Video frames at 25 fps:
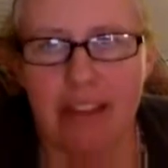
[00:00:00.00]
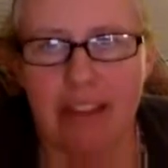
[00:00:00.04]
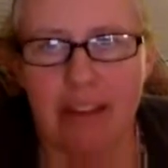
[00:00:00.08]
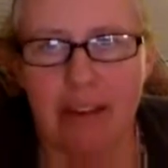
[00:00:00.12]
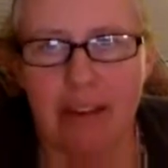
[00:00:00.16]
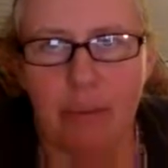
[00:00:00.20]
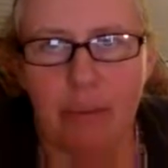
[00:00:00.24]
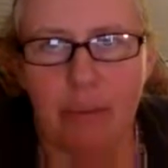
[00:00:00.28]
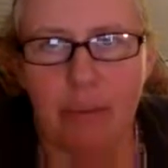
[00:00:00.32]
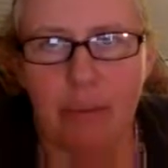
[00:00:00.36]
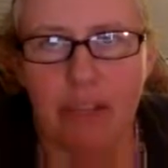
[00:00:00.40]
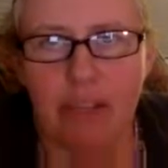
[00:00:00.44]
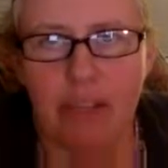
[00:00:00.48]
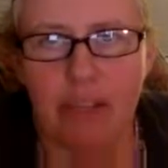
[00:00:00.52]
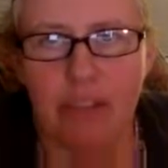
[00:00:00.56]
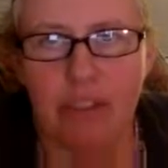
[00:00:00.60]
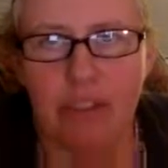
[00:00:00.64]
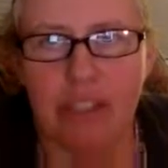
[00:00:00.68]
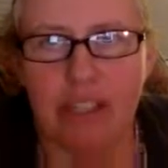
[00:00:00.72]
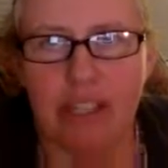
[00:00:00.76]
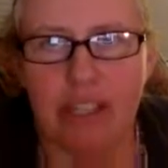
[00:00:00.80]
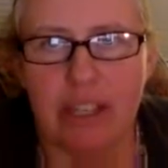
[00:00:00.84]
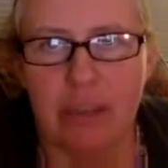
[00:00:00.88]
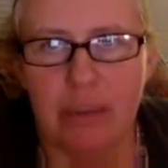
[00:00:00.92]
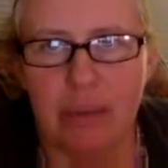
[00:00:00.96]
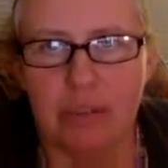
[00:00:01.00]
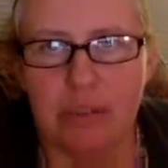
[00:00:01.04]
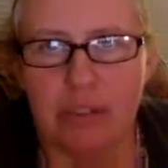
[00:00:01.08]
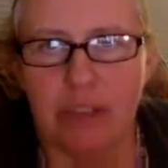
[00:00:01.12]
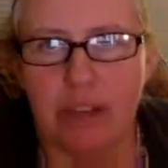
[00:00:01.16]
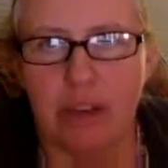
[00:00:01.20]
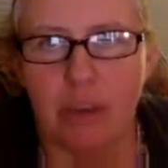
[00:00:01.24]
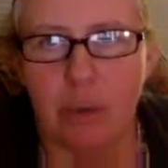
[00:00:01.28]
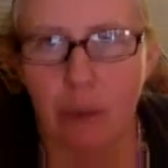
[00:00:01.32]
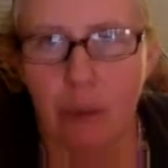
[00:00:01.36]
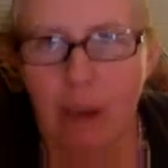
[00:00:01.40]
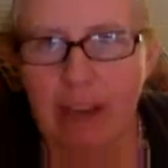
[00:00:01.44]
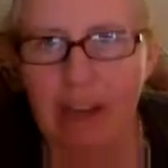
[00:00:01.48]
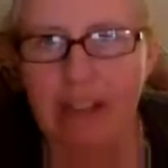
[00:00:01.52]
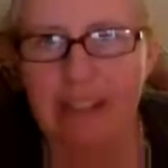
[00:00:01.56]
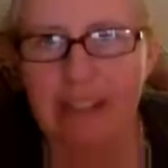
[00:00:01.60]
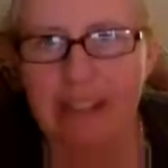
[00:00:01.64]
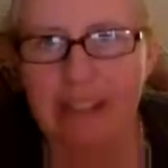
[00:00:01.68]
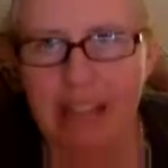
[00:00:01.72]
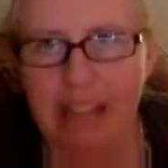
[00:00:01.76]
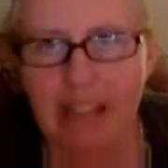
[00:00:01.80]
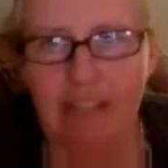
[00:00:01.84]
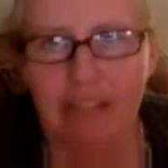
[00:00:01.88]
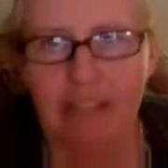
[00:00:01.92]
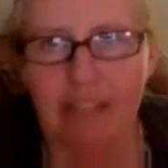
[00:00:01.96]
and we'd usually use a
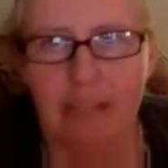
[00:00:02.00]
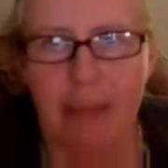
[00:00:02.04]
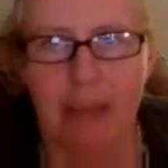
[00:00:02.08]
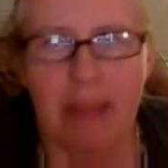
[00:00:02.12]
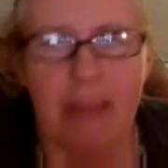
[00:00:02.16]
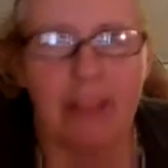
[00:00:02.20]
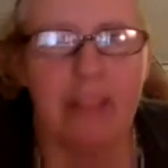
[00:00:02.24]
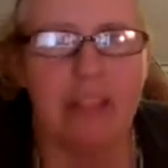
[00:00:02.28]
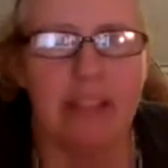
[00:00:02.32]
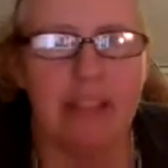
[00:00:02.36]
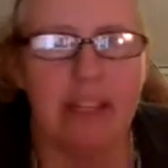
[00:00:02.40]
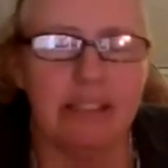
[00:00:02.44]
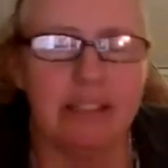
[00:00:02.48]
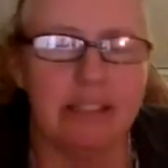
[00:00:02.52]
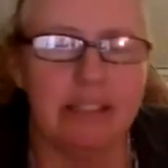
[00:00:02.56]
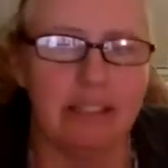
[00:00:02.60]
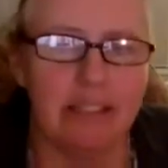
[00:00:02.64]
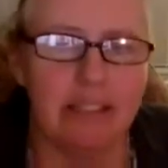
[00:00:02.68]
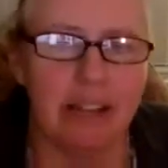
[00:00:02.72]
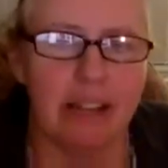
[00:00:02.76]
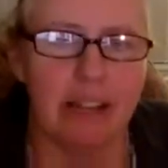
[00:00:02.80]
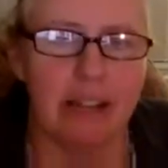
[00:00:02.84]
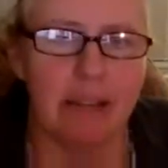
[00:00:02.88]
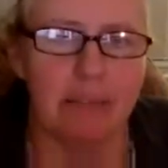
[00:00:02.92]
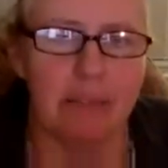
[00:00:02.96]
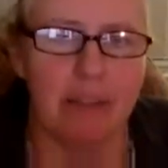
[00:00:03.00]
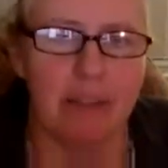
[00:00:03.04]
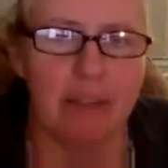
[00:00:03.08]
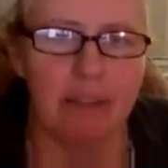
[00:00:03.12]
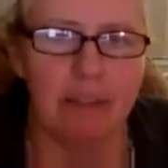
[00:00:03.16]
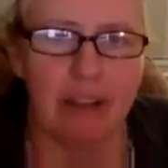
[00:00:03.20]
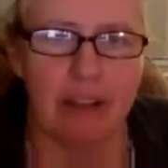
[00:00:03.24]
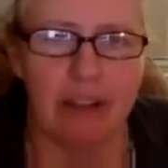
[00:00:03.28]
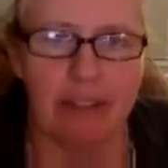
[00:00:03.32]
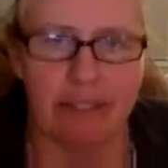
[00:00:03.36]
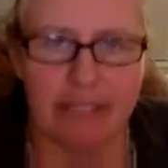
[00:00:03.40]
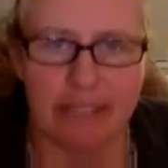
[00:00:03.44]
quantitative method involving